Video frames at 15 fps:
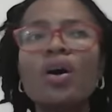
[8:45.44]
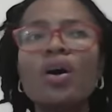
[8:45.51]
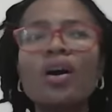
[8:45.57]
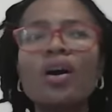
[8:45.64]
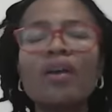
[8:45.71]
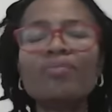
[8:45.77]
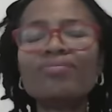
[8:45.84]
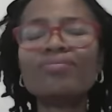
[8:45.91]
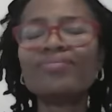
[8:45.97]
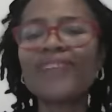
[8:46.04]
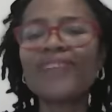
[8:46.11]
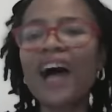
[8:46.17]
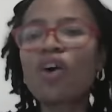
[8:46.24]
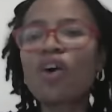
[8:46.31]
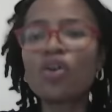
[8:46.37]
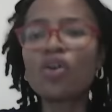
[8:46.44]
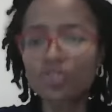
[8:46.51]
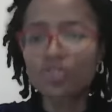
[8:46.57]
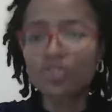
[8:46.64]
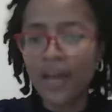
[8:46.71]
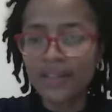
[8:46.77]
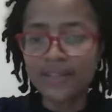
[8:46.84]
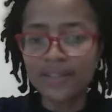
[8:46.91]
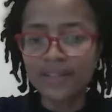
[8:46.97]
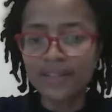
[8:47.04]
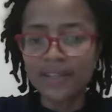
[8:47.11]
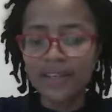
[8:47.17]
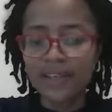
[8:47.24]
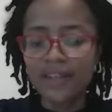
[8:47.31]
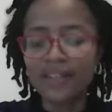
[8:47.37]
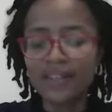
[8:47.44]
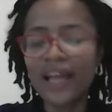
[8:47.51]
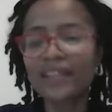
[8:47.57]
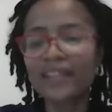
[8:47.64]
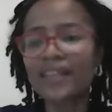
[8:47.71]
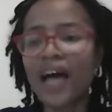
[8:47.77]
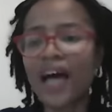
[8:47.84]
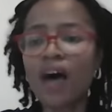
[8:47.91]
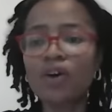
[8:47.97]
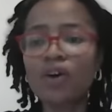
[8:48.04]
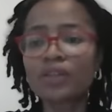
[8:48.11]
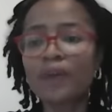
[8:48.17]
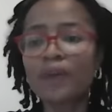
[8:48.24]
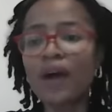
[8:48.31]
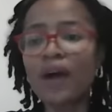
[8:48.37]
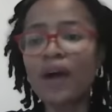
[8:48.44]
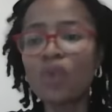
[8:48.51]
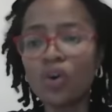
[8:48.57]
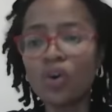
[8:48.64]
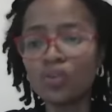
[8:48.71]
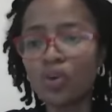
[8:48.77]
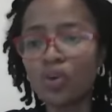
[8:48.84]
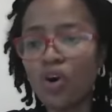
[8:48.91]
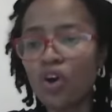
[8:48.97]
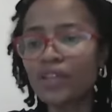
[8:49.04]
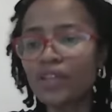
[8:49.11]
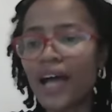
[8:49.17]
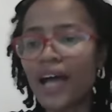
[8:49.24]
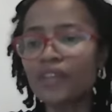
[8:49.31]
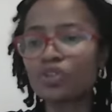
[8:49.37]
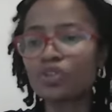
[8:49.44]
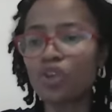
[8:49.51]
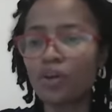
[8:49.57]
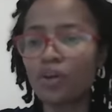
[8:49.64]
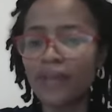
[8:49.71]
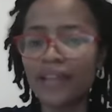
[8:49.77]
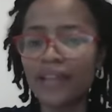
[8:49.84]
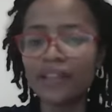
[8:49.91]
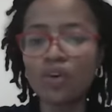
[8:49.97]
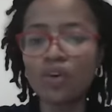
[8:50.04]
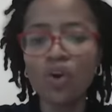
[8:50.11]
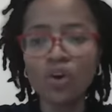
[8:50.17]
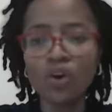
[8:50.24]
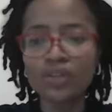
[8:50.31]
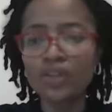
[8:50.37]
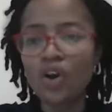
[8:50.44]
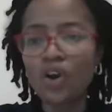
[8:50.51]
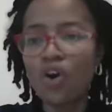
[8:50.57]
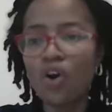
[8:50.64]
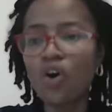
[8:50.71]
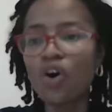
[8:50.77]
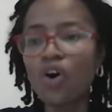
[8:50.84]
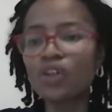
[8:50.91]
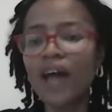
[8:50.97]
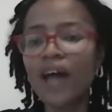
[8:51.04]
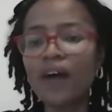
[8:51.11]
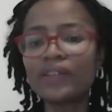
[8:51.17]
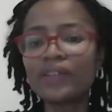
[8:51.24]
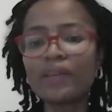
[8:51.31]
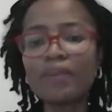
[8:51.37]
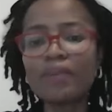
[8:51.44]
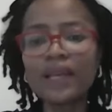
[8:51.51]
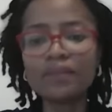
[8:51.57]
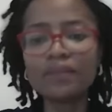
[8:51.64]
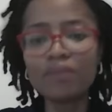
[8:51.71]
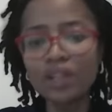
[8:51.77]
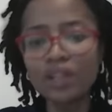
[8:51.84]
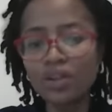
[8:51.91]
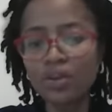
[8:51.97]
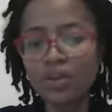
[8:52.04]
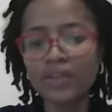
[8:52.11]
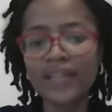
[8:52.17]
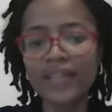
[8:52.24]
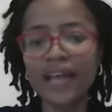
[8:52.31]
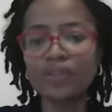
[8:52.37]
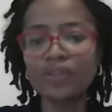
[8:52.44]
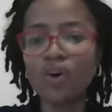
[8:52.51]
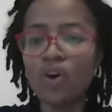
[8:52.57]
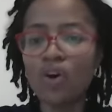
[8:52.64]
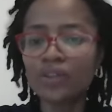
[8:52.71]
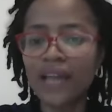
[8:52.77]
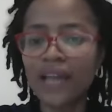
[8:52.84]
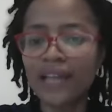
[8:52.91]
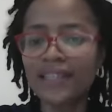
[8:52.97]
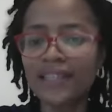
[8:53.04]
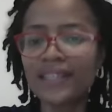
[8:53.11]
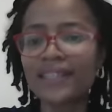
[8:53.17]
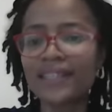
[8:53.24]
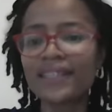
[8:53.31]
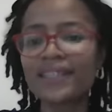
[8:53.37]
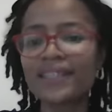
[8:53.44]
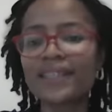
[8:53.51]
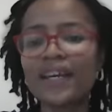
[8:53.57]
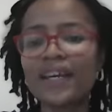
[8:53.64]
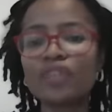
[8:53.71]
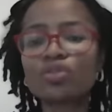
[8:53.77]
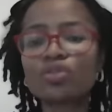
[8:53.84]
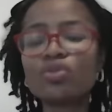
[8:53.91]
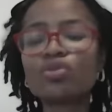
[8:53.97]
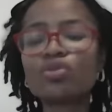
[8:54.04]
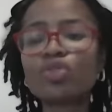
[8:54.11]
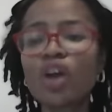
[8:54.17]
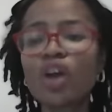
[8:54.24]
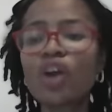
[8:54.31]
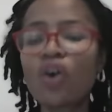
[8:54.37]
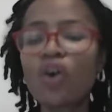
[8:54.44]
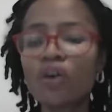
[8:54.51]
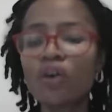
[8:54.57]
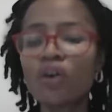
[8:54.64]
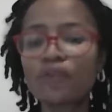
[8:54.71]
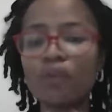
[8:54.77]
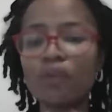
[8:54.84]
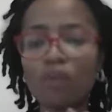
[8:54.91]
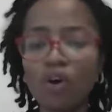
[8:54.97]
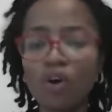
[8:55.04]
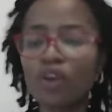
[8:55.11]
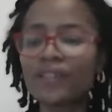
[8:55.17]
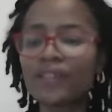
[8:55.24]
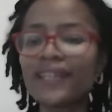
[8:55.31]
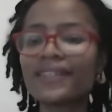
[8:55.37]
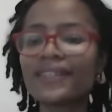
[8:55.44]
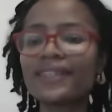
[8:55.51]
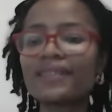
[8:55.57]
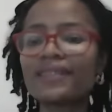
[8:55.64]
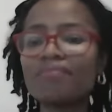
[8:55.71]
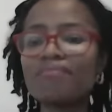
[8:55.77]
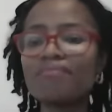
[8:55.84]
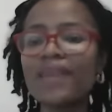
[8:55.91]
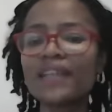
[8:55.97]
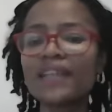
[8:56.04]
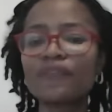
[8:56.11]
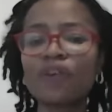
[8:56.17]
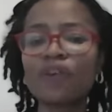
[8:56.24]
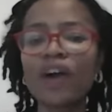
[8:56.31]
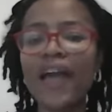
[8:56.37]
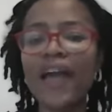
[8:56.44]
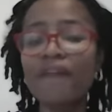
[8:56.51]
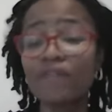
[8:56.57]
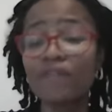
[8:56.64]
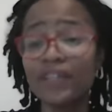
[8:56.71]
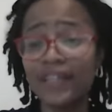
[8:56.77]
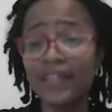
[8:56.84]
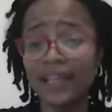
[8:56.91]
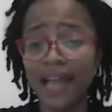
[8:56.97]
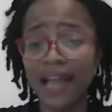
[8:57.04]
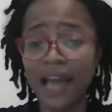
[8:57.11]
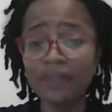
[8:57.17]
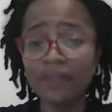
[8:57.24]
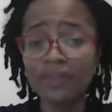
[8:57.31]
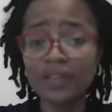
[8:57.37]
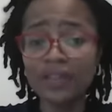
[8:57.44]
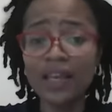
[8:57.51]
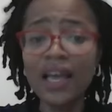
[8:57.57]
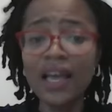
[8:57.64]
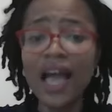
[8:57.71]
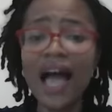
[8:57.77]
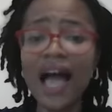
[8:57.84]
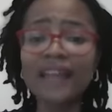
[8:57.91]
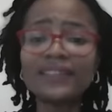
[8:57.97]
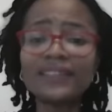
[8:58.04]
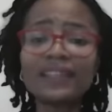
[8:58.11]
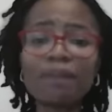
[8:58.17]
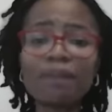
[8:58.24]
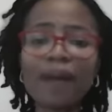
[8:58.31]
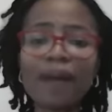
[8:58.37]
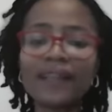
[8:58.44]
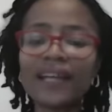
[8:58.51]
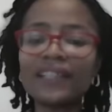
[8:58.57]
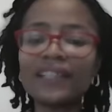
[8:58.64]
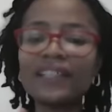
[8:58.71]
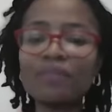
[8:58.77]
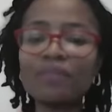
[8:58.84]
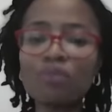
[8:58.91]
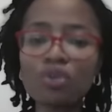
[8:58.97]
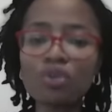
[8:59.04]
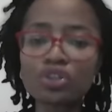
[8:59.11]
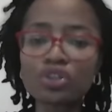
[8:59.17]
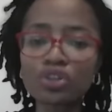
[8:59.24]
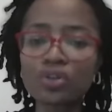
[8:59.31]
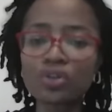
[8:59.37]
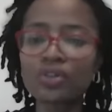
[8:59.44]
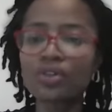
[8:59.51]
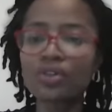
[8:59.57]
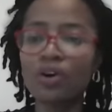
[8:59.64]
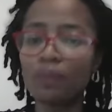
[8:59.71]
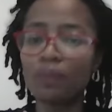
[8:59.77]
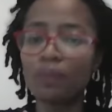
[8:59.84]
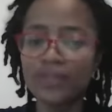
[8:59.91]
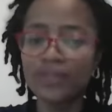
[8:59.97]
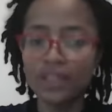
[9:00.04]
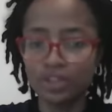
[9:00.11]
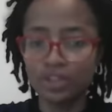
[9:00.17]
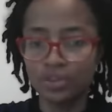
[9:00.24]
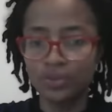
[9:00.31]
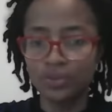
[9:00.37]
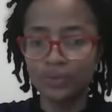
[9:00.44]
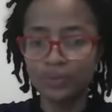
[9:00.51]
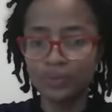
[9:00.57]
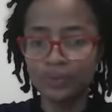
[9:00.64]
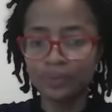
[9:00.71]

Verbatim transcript: um, that contract that our husband won or that job that they got or how they made millions and all that. It is true joy comes from God. It is meant for everyday lives and deeper than emotions or possession.